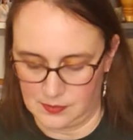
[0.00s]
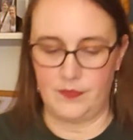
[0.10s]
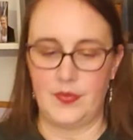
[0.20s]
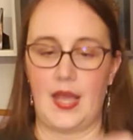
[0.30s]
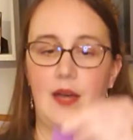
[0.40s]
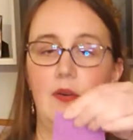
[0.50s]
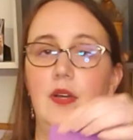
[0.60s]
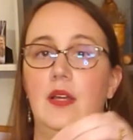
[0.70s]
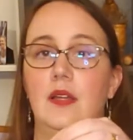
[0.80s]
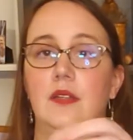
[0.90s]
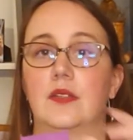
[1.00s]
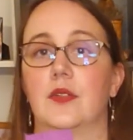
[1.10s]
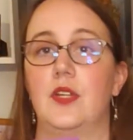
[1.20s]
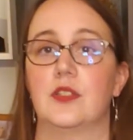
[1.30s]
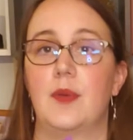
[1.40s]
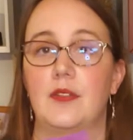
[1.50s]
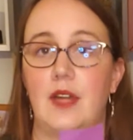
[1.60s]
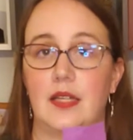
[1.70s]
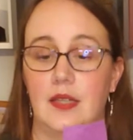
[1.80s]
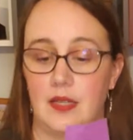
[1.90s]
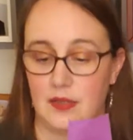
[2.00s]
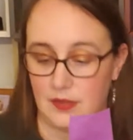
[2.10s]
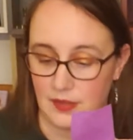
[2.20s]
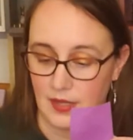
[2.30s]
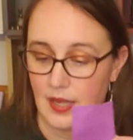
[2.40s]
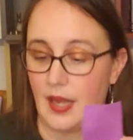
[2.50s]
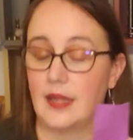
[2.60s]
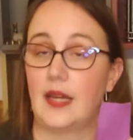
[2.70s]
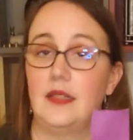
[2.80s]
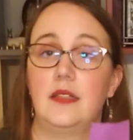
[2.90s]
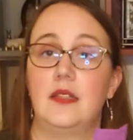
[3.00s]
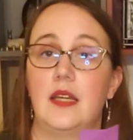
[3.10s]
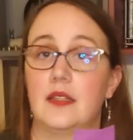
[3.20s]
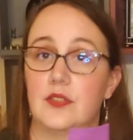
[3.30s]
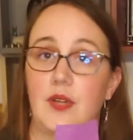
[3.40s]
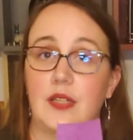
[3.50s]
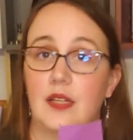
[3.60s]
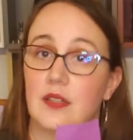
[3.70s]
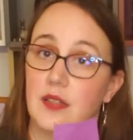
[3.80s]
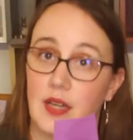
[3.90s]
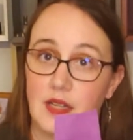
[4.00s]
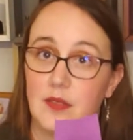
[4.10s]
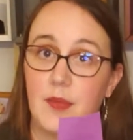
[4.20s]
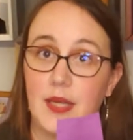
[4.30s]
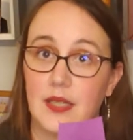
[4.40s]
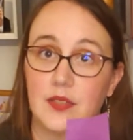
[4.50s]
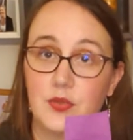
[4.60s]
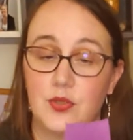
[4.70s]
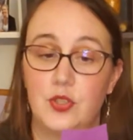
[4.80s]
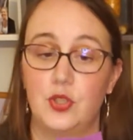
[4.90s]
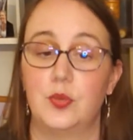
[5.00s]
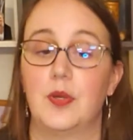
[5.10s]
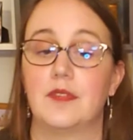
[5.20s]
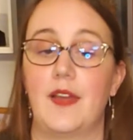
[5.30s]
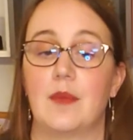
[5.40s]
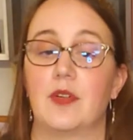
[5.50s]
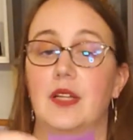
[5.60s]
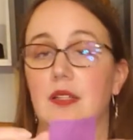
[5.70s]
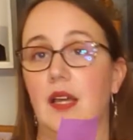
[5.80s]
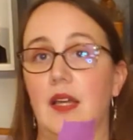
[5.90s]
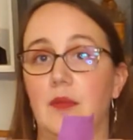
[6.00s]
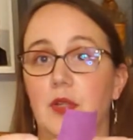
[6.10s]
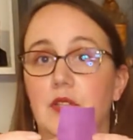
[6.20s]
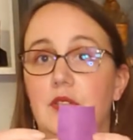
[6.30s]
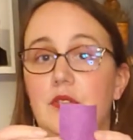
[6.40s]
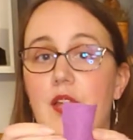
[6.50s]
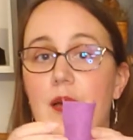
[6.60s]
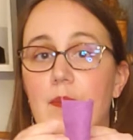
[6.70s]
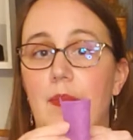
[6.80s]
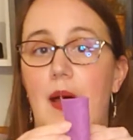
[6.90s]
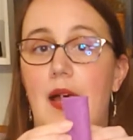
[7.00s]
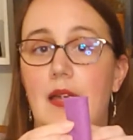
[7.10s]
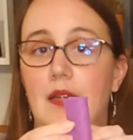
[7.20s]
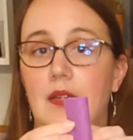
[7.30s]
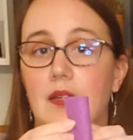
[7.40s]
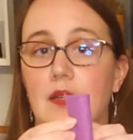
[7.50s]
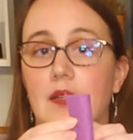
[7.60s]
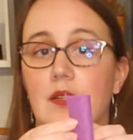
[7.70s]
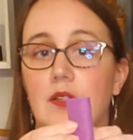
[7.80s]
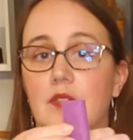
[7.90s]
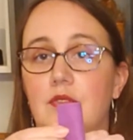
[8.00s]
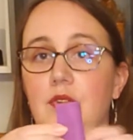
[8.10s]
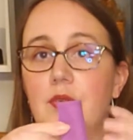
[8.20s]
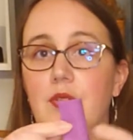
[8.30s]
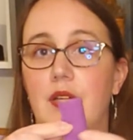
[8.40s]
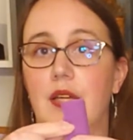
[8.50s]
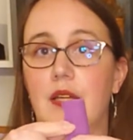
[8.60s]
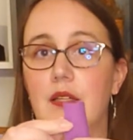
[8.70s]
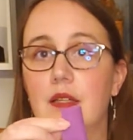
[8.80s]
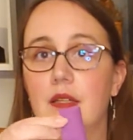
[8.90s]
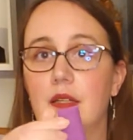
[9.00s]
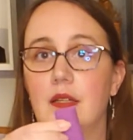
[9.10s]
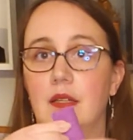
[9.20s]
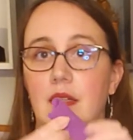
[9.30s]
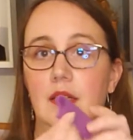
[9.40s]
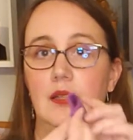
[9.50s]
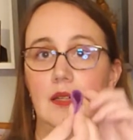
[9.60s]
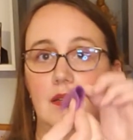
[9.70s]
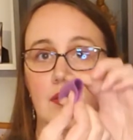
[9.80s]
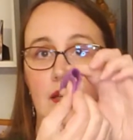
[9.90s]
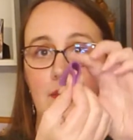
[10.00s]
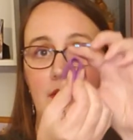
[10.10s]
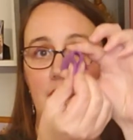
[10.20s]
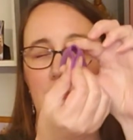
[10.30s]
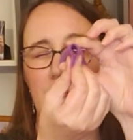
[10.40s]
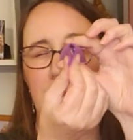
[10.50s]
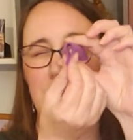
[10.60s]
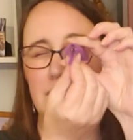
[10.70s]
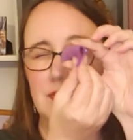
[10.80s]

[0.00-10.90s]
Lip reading: Now, so here's my rectangle, and I need to take this rectangle and I need to make it into a tube of fabric. And I'm going to do that by folding it. Now I've got a bit of a tube